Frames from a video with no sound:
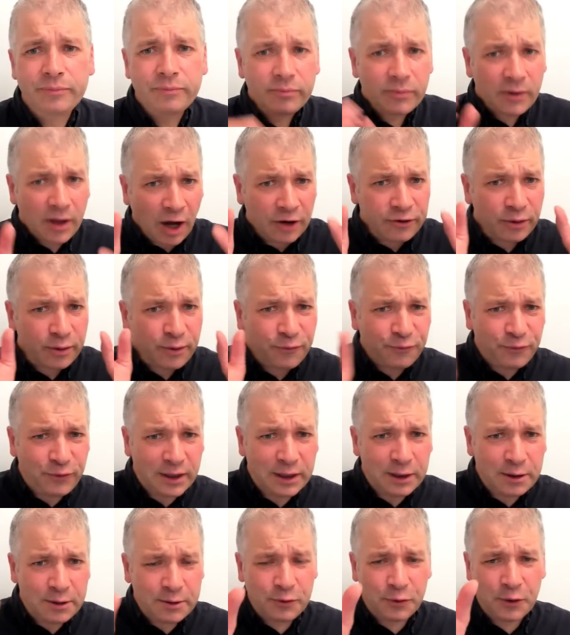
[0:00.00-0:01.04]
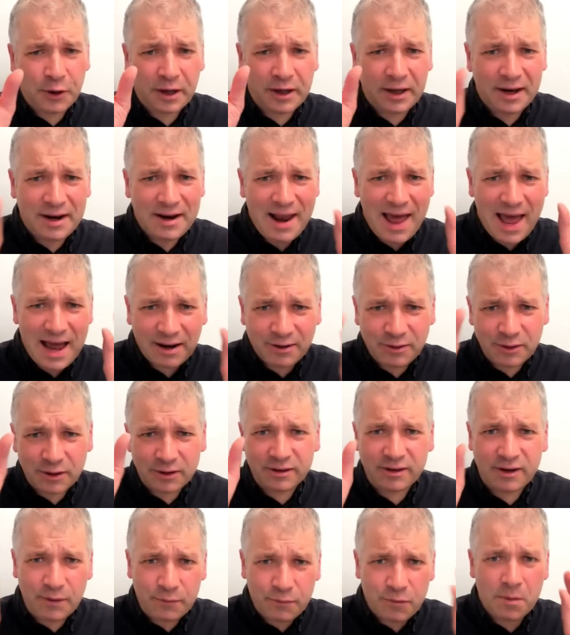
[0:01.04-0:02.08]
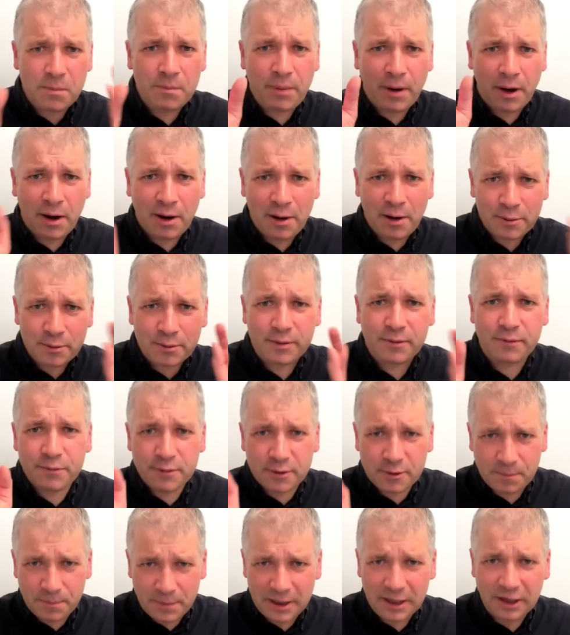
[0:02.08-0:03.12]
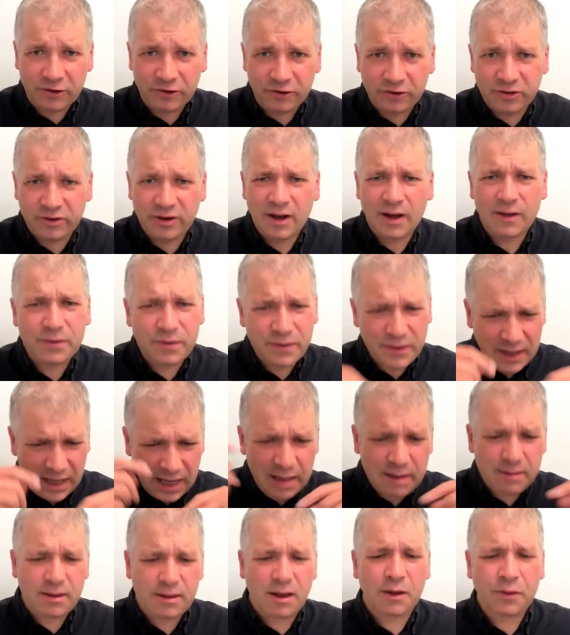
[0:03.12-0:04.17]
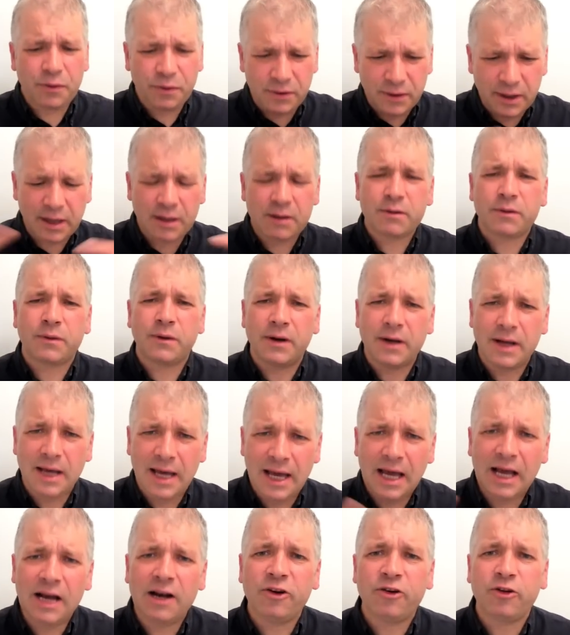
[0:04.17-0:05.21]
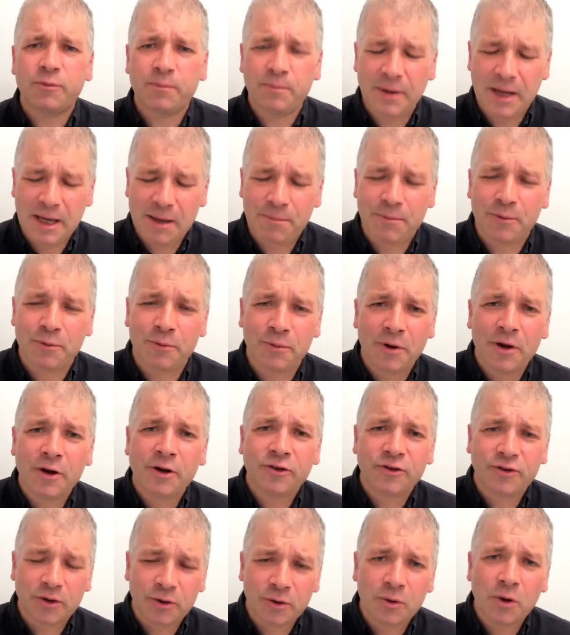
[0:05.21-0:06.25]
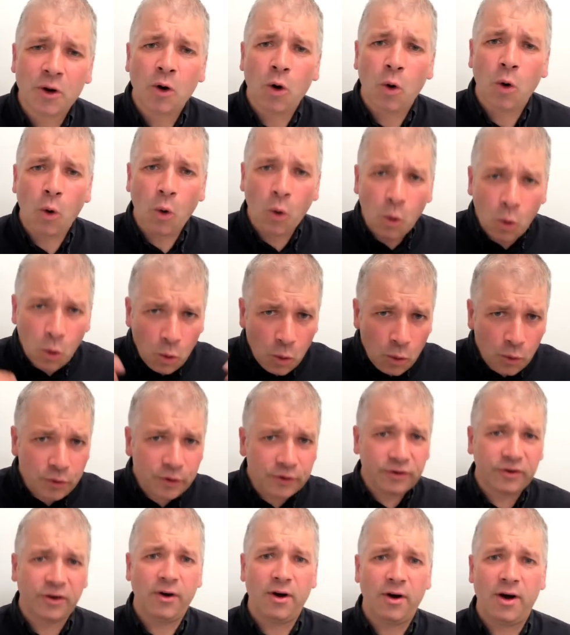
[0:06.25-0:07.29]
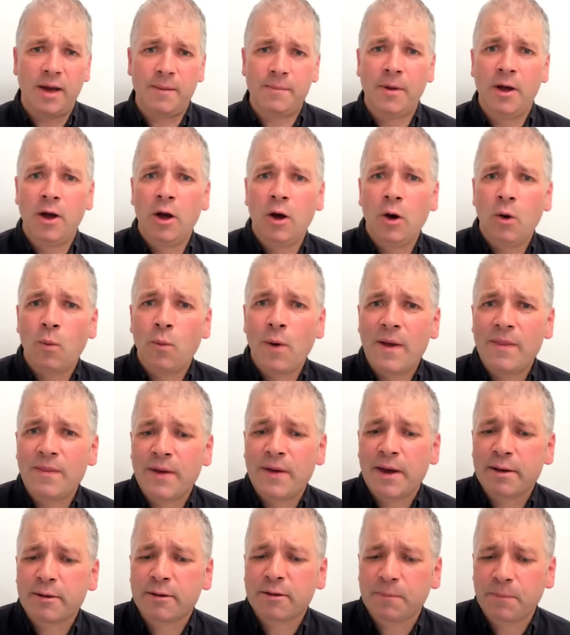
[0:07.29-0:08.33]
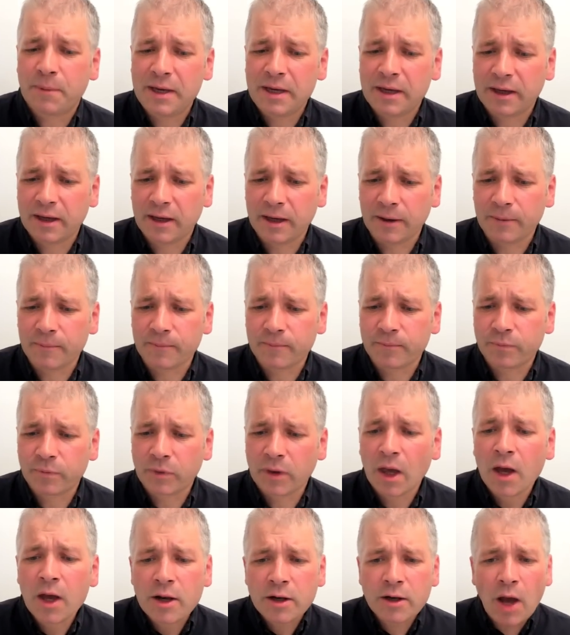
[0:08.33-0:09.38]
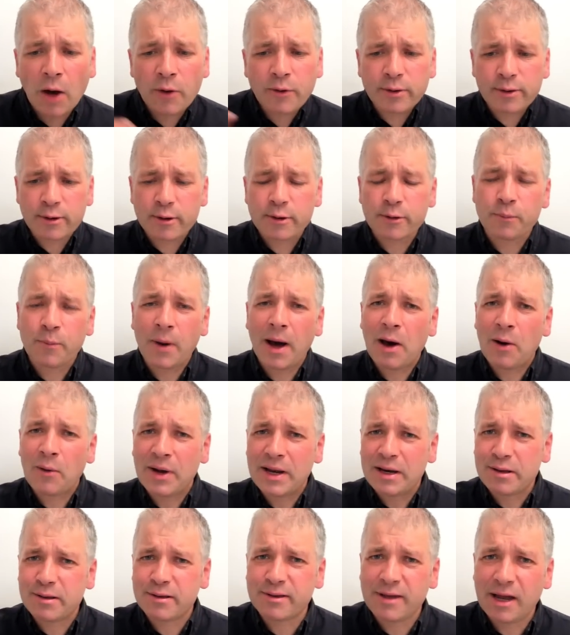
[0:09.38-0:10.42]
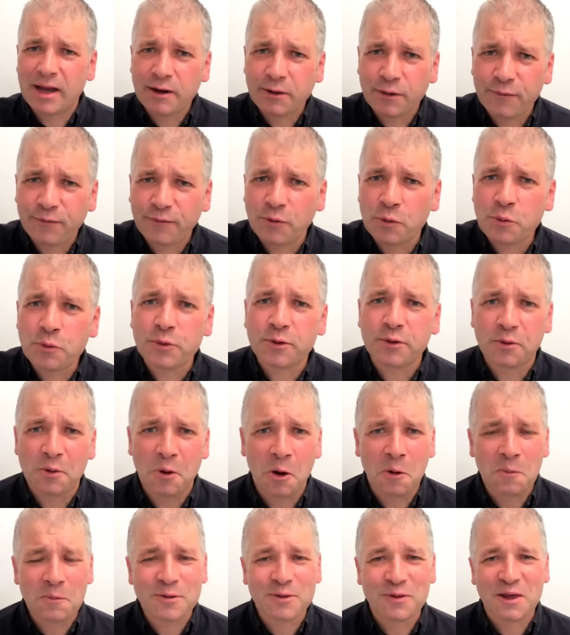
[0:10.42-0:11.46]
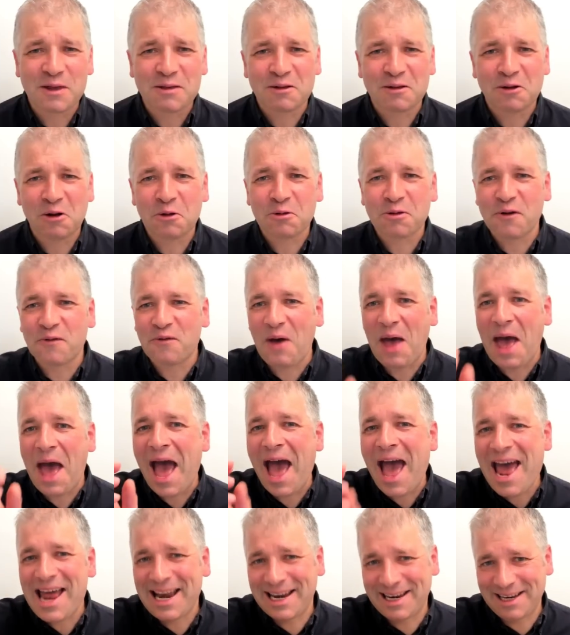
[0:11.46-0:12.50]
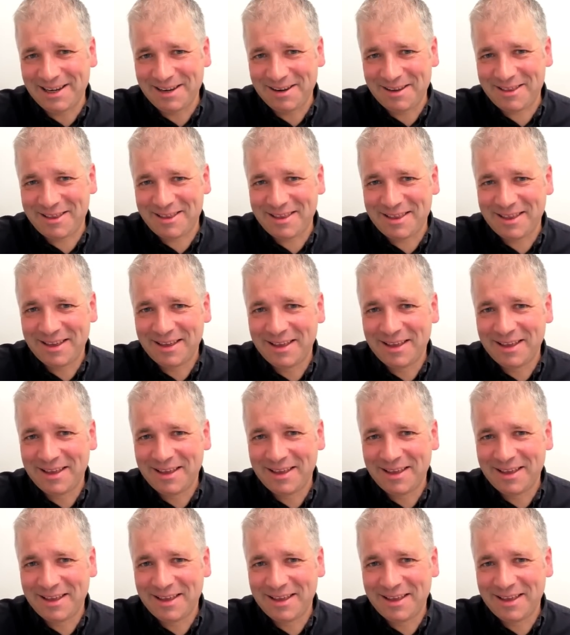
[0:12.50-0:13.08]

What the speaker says: are just fillers that connect the different parts of speech. And these are things that English people do all the time when they're speaking. Notice as well, instead of the full stops, there's lots of ands.